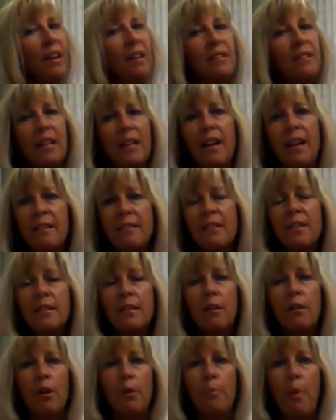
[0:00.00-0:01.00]
It's a
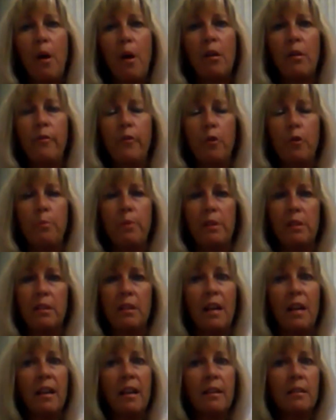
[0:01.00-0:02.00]
necessary part of your
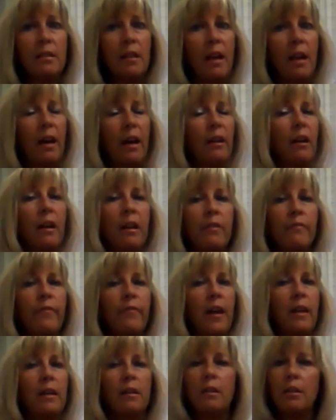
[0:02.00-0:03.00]
business, and I
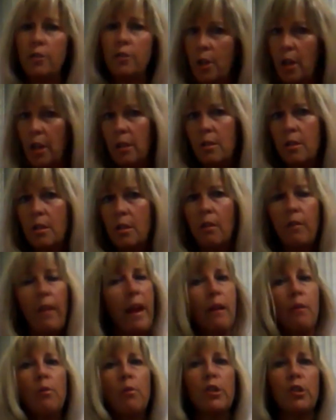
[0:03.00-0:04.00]
invite you to change the
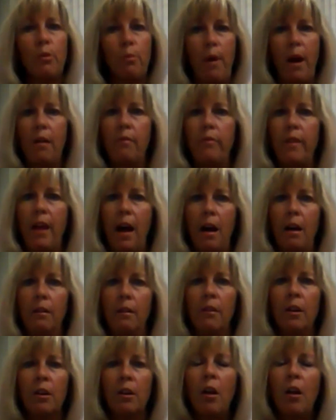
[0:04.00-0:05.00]
language around
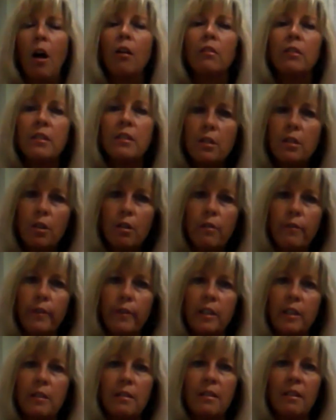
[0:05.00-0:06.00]
that. Call it
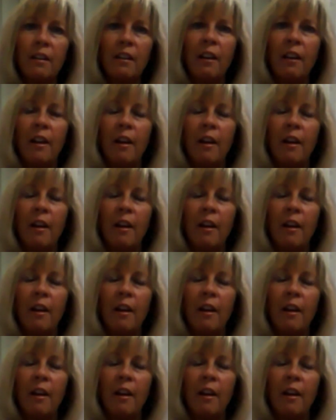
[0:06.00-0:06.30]
service.